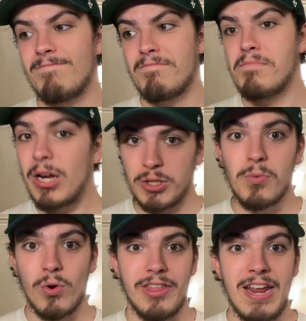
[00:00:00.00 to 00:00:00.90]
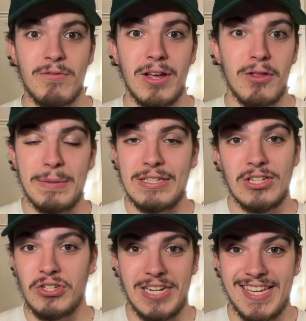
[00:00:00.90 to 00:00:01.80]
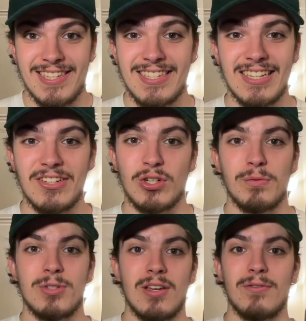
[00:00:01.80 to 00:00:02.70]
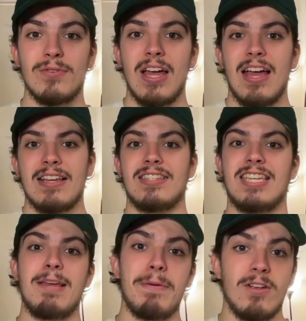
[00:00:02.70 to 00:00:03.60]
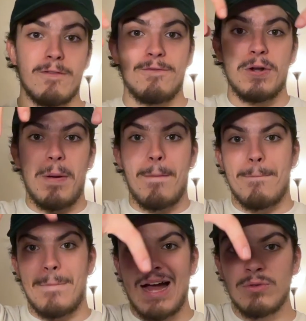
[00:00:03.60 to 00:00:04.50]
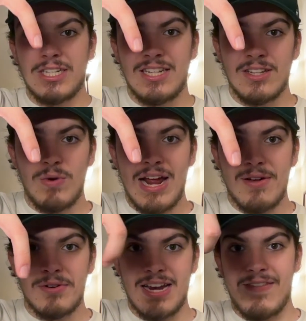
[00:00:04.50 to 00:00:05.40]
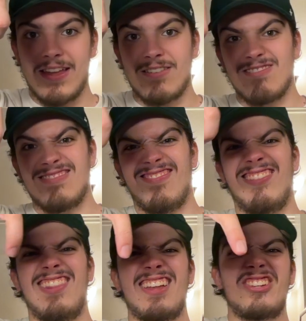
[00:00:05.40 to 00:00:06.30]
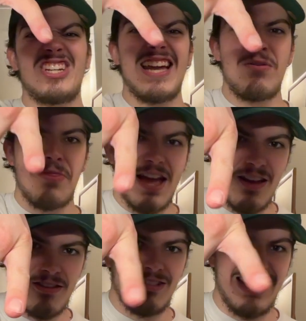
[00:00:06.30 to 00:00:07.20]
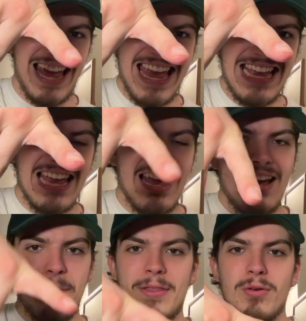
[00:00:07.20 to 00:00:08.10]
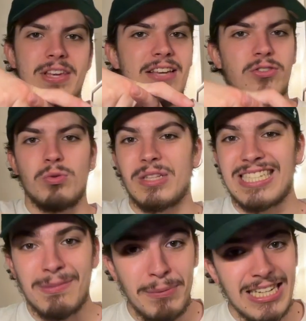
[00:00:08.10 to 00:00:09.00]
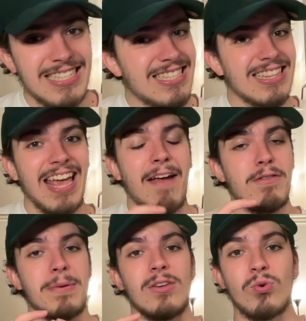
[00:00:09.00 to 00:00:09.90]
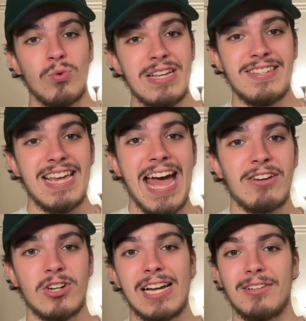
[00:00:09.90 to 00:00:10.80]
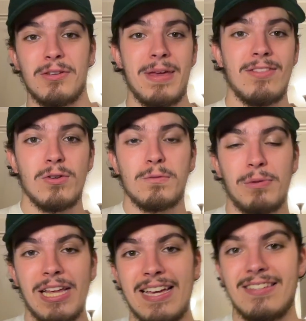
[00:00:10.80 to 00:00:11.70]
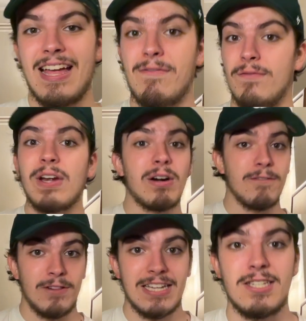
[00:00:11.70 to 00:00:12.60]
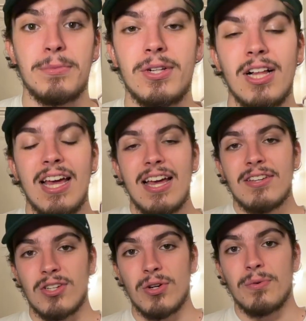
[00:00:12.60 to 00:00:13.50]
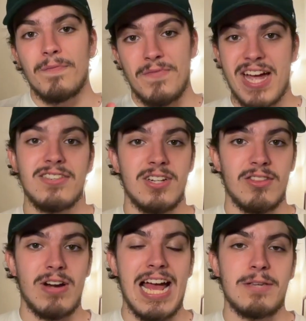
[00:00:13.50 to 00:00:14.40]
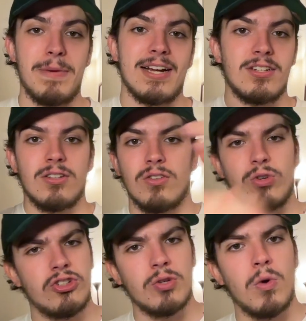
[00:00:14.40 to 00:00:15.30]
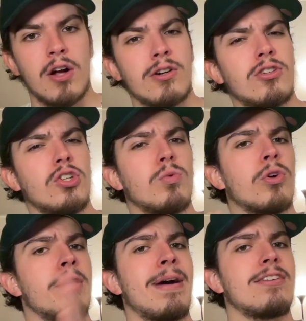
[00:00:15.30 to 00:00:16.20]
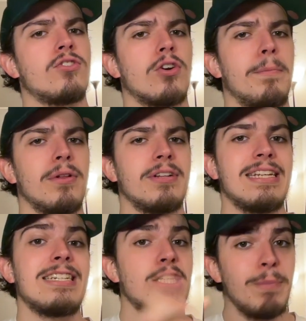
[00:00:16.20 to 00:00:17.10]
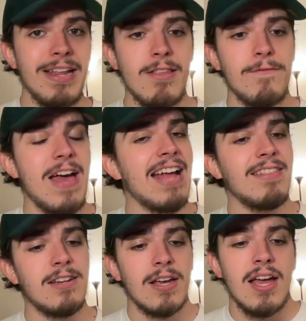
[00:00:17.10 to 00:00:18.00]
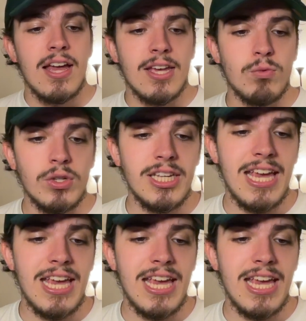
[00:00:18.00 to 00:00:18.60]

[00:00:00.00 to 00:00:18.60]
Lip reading: much more than every other position is in terms of keeping your foot mounted in the ground and then lunging out that other leg. I mean, those guys are doing the splits. They have to be crazy agile to make those plays and very flexible. So that's another aspect. Christian Walker, do you worry about his durability? Despite the fact that he really